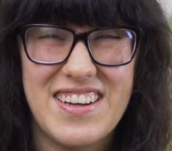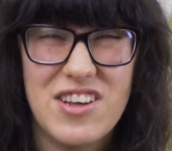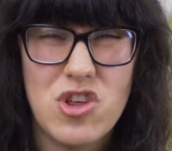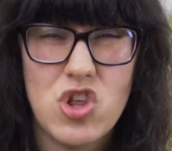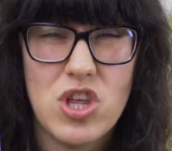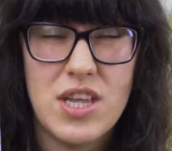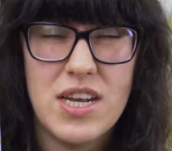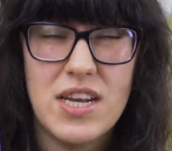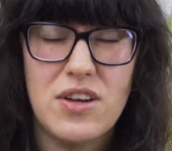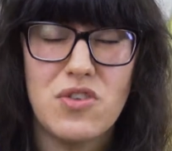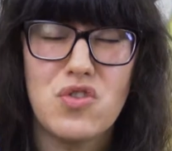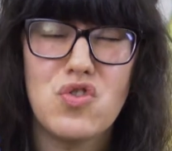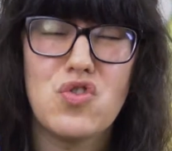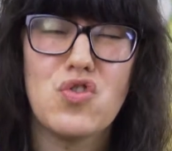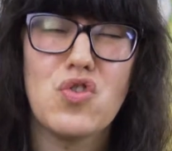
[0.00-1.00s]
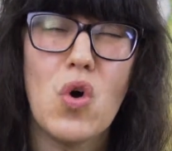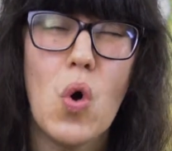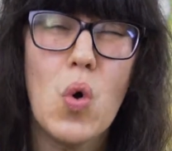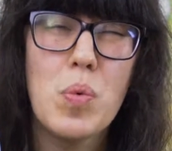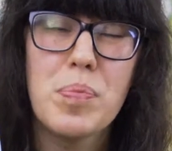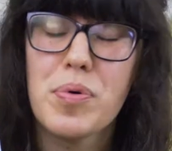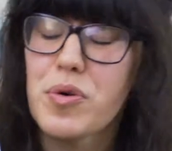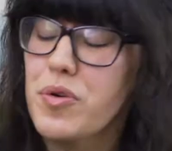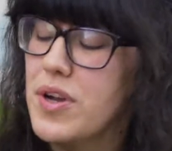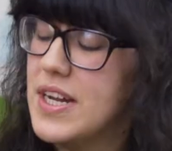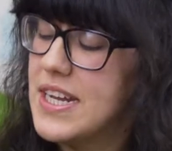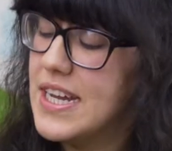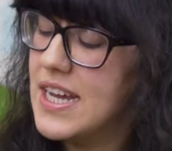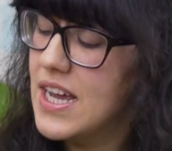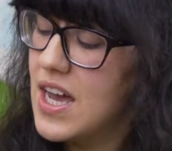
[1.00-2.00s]
edition. It is so
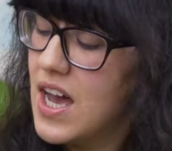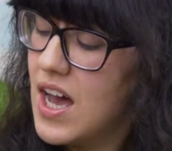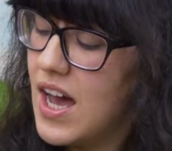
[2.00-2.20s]
pretty.